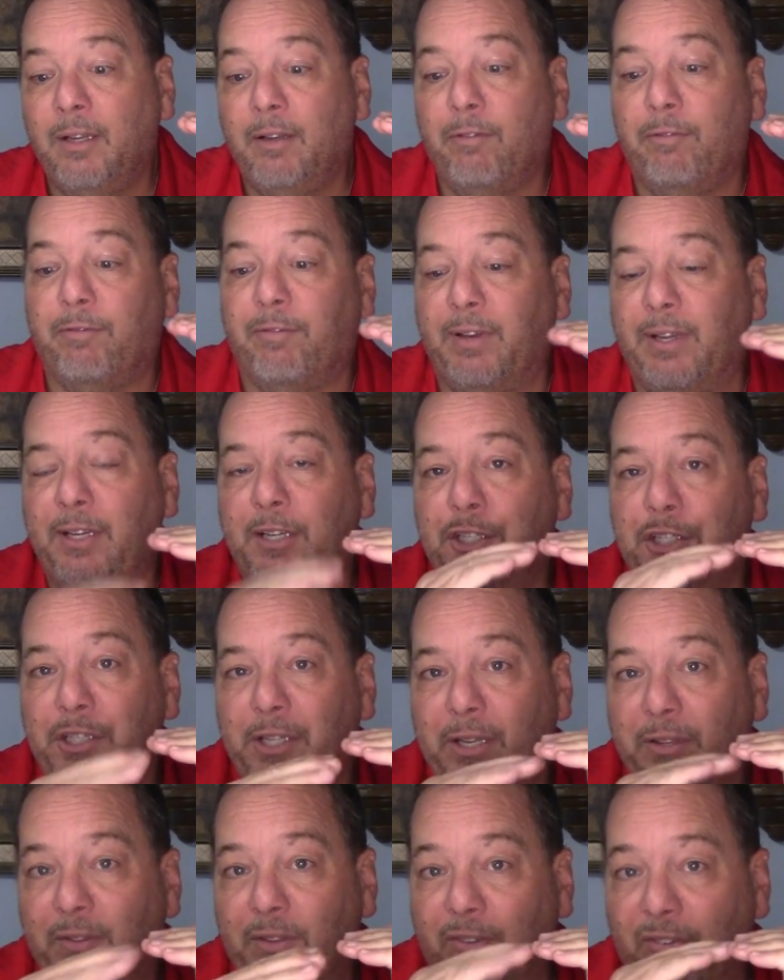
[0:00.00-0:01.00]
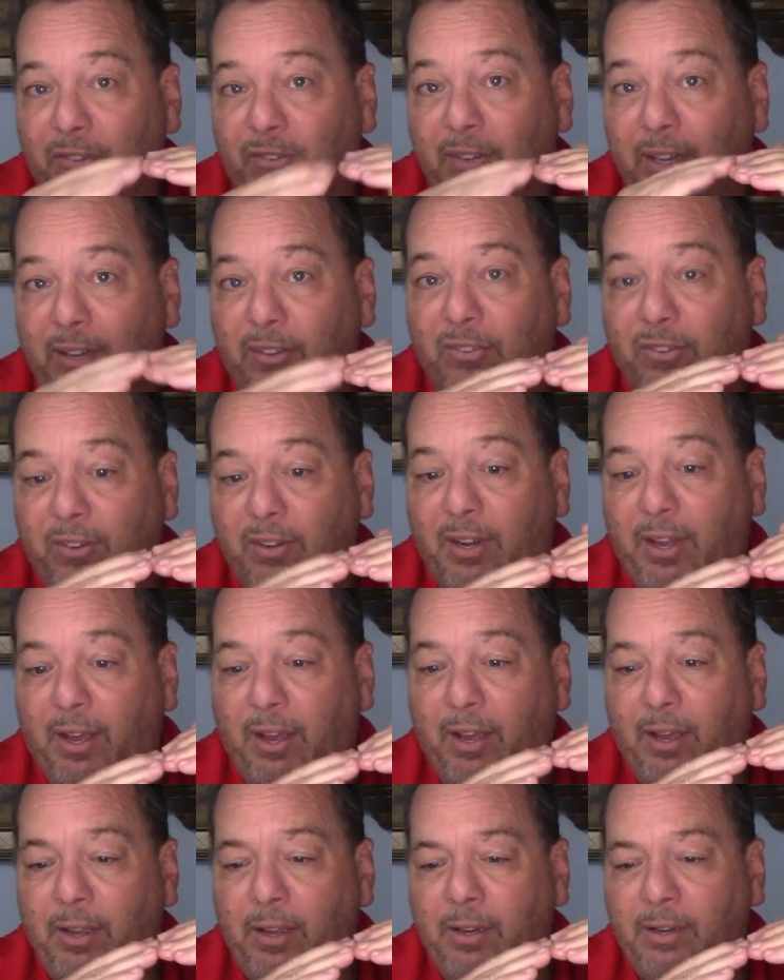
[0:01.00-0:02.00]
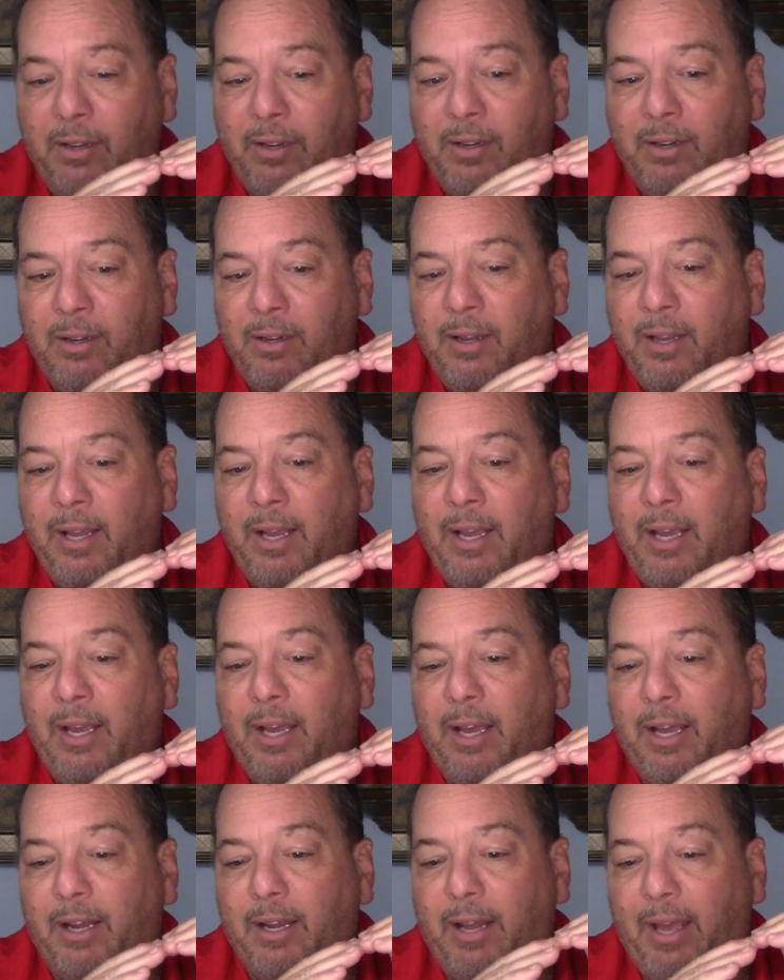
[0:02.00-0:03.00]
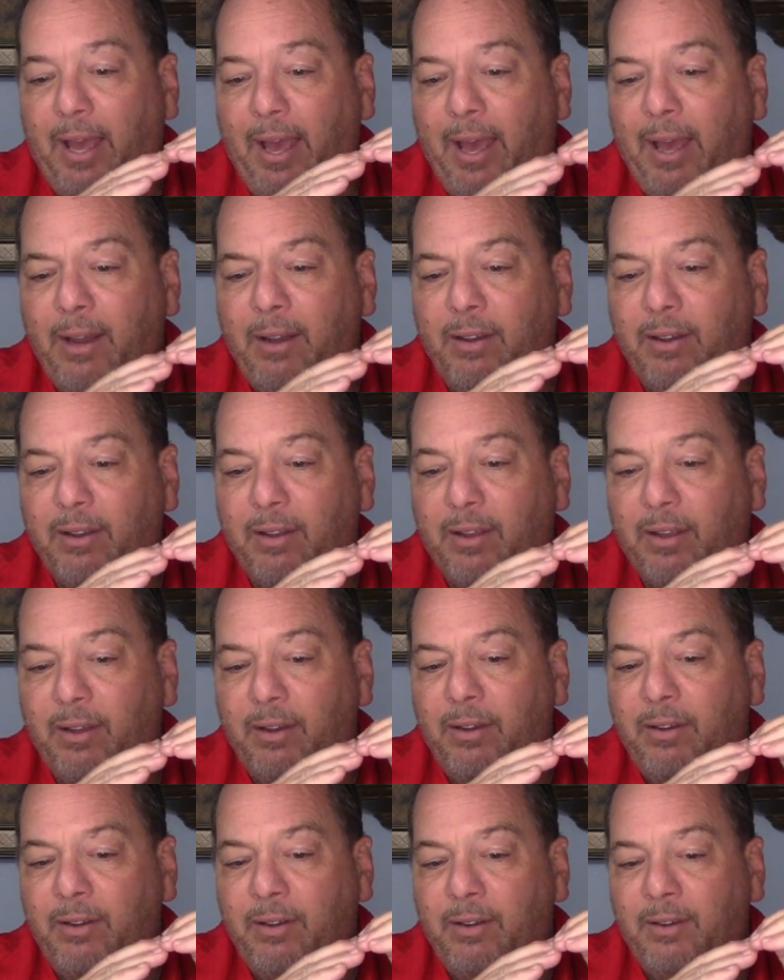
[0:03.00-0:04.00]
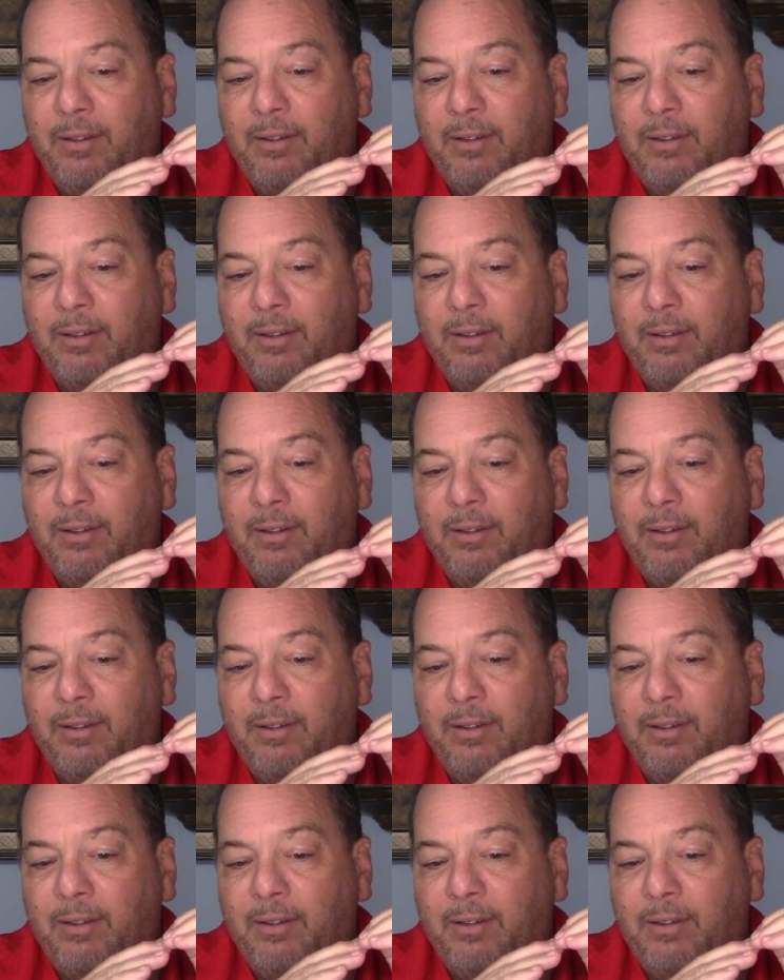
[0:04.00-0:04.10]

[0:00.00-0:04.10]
finishing the sixth day, and ended